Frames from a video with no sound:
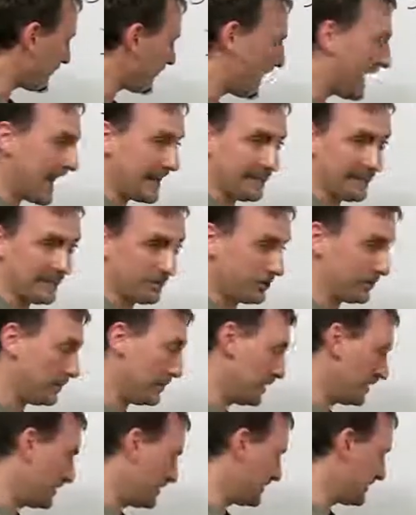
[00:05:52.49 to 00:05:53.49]
I didn't do
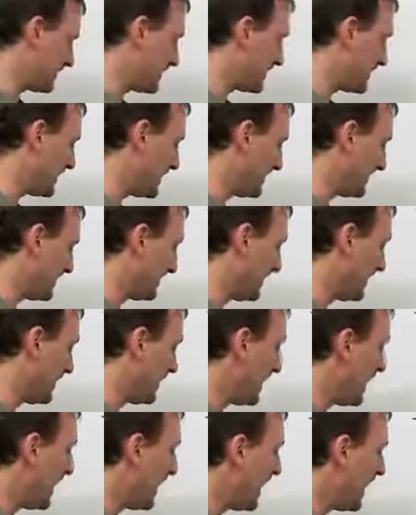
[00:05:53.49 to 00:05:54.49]
it. Somebody else did.
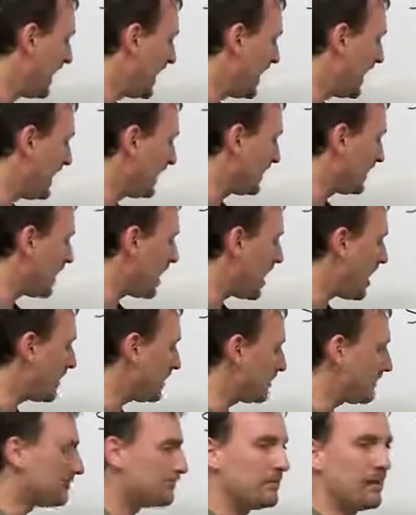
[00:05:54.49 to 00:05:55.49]
I
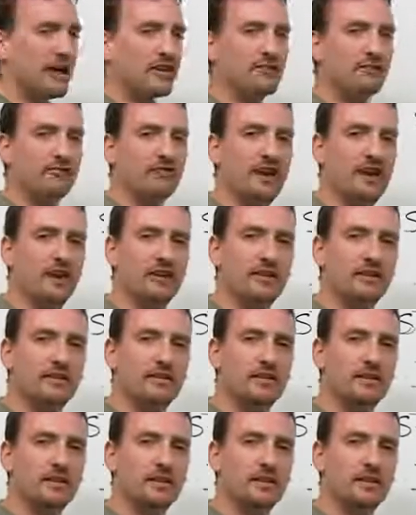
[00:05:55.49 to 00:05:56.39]
got my friend.